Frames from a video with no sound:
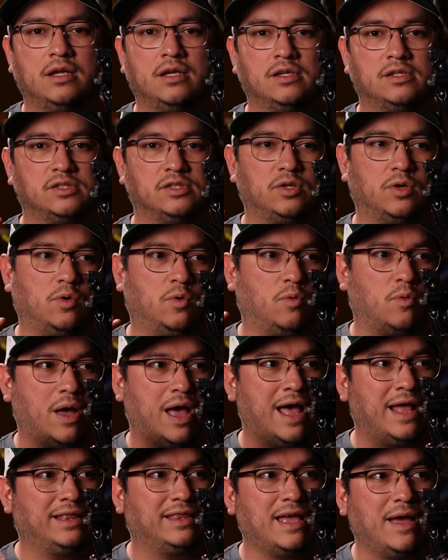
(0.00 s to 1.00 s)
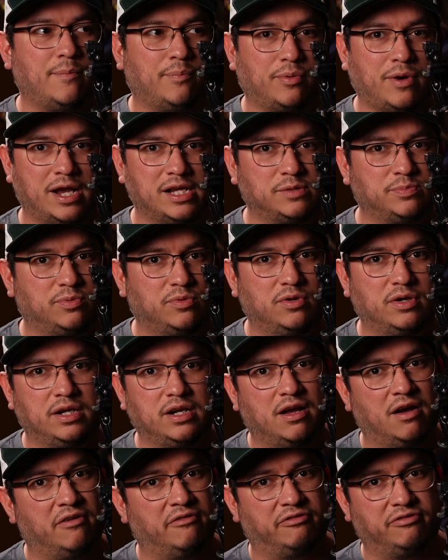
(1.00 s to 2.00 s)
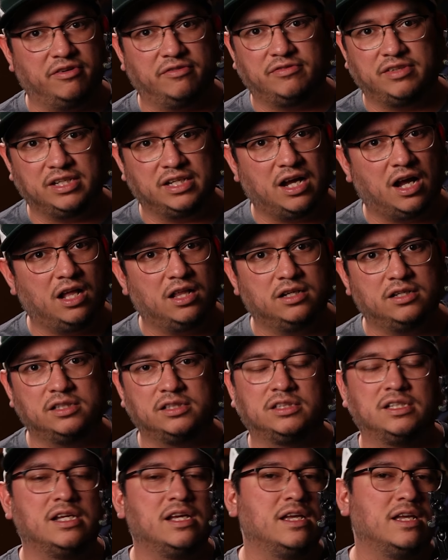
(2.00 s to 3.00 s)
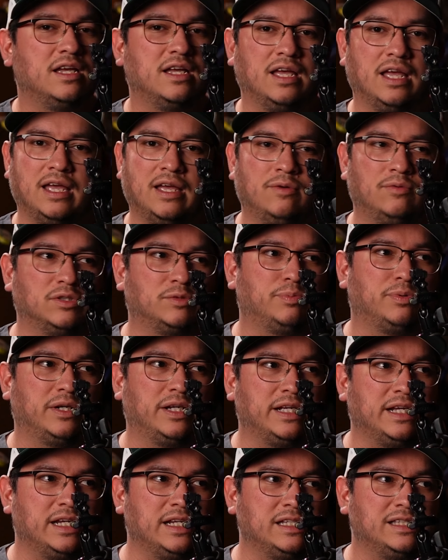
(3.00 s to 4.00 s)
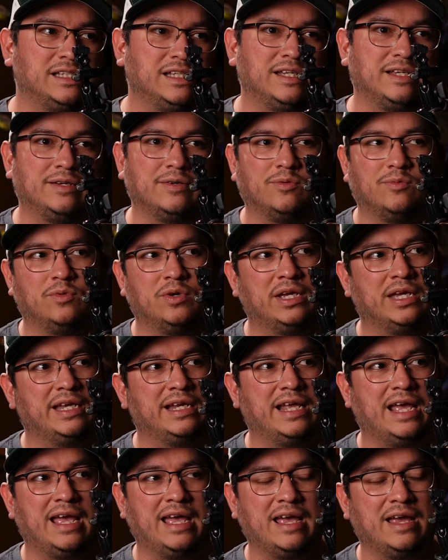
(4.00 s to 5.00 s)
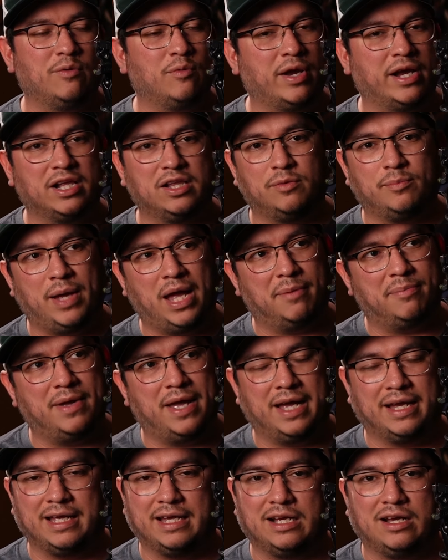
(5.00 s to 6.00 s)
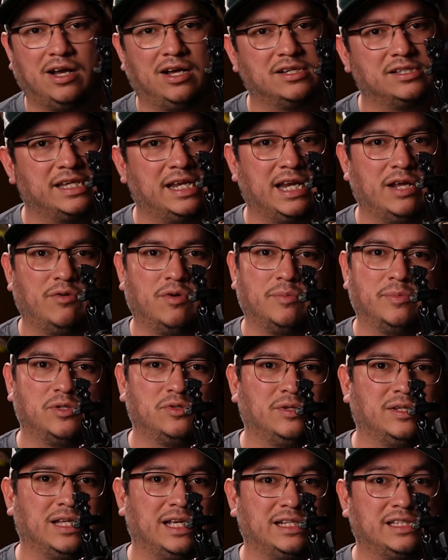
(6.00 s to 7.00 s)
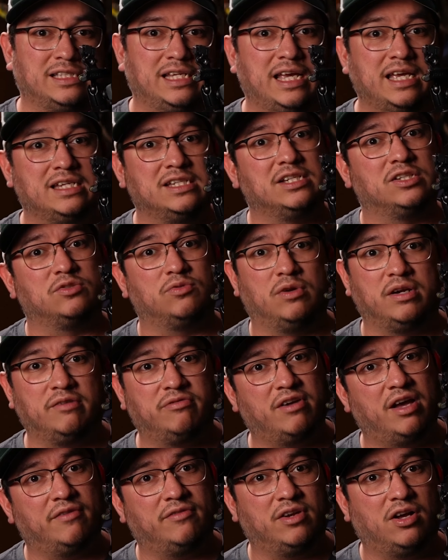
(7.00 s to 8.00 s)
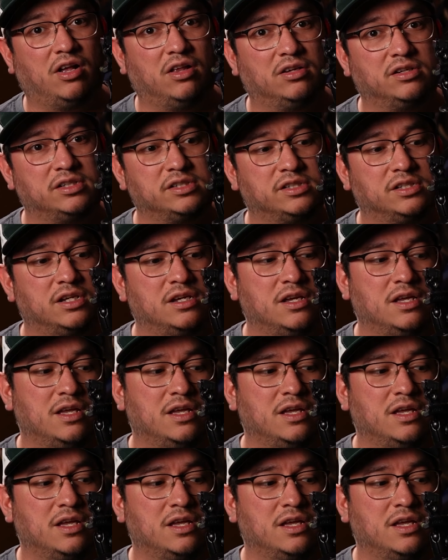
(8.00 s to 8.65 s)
So at that price point of $50, it was pretty easy when a regular backpack can cost anywhere between like $10 to $25.